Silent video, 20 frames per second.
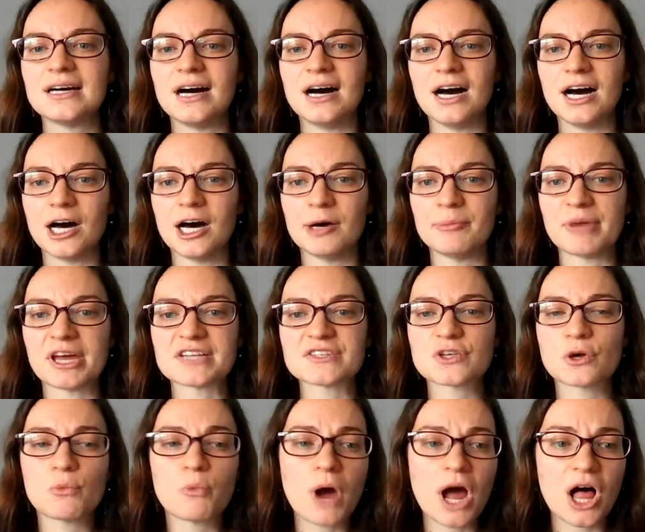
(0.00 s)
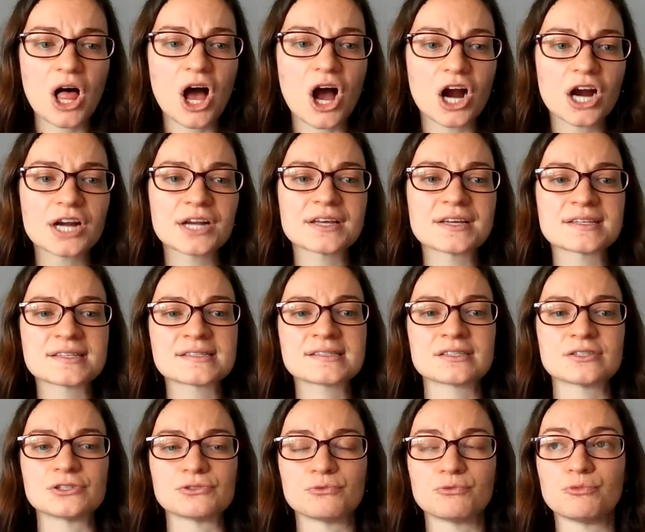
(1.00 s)
And so while artists
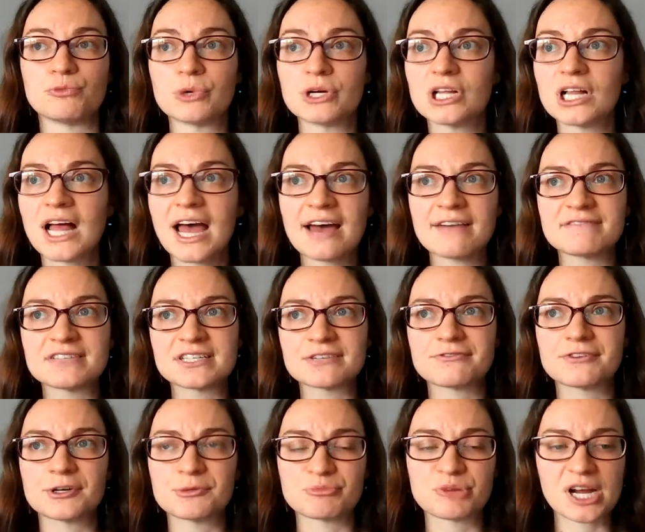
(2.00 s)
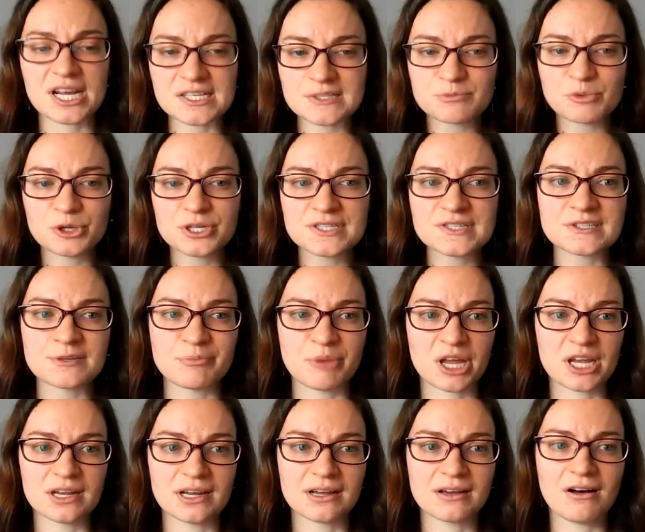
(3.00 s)
will have different price points
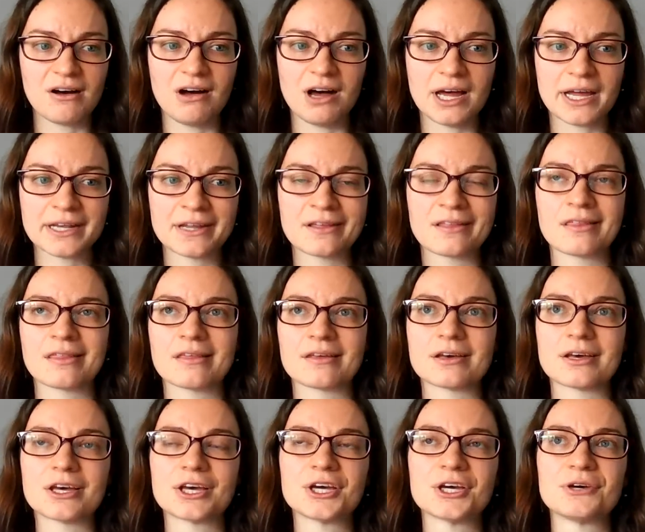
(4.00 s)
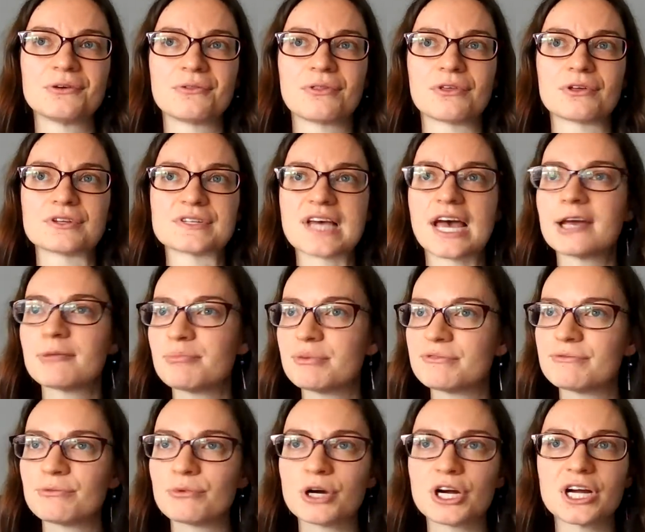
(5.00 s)
depending on the type
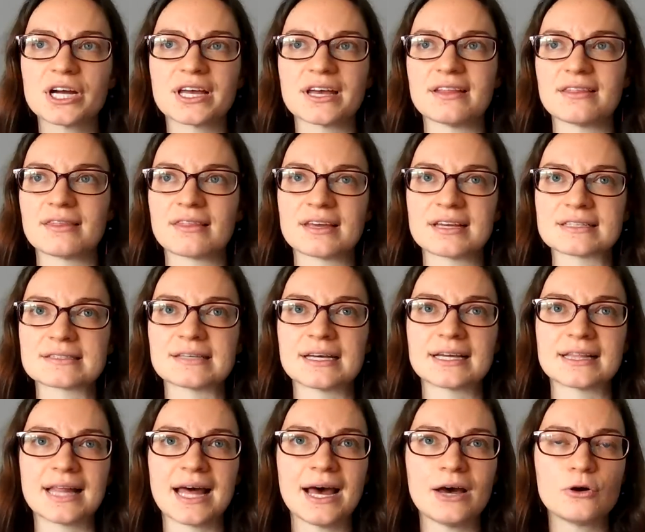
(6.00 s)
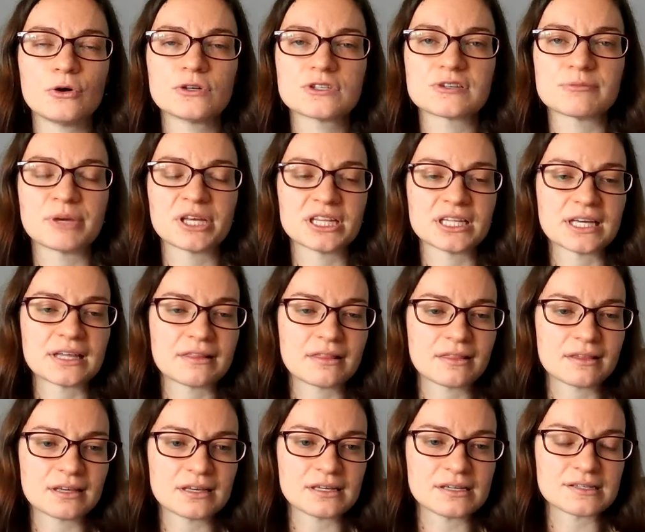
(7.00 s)
of work and things like that, ultimately
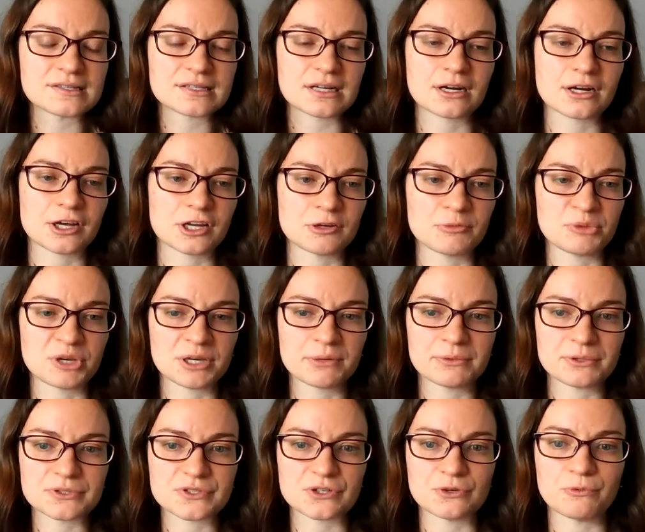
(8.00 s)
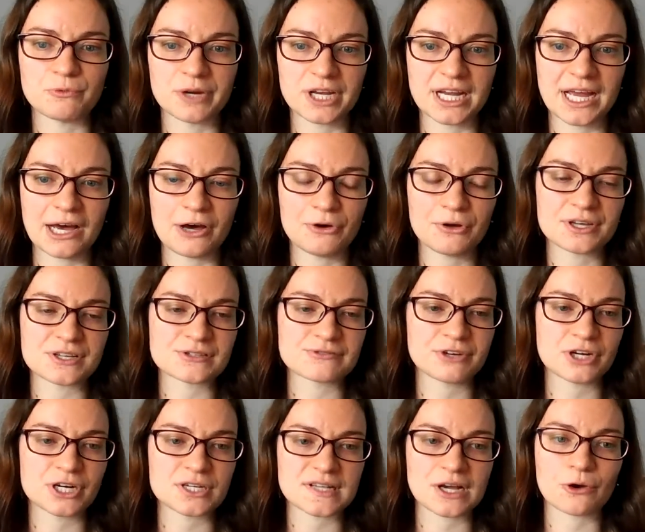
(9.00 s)
these are going to be able to win out as
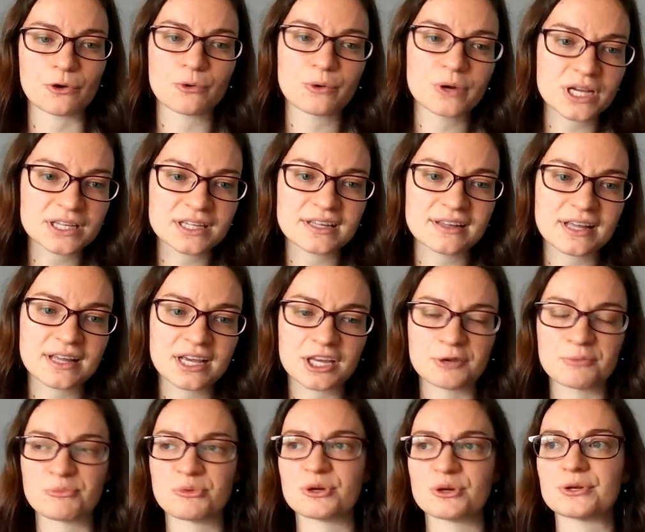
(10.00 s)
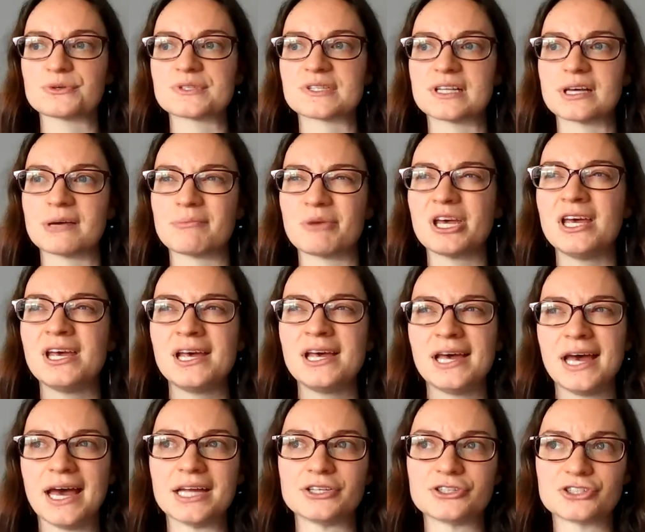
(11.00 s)
far as how quickly they can produce them,
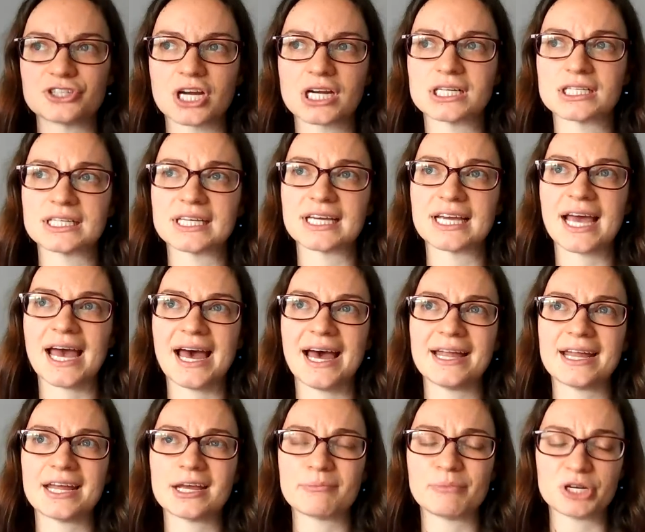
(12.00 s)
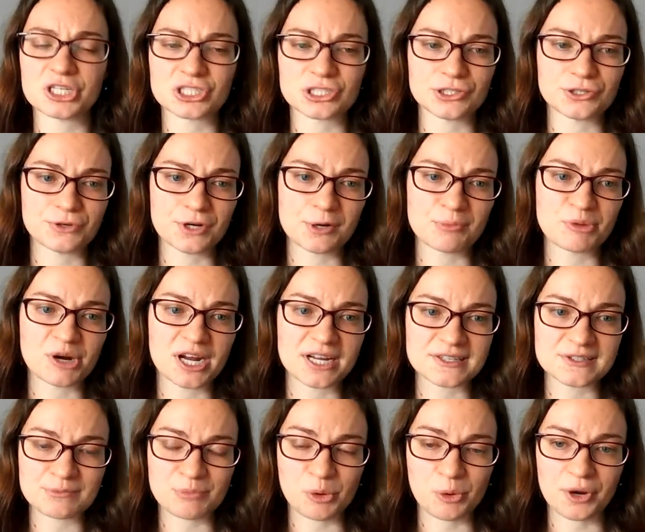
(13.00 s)
and generally at a much lower
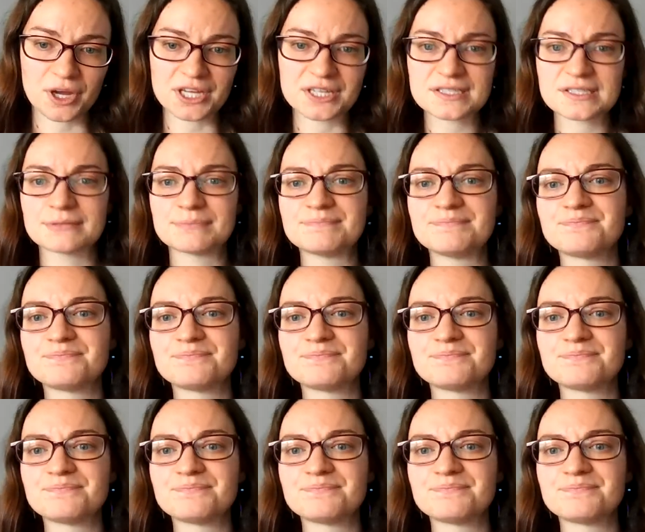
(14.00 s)
price point.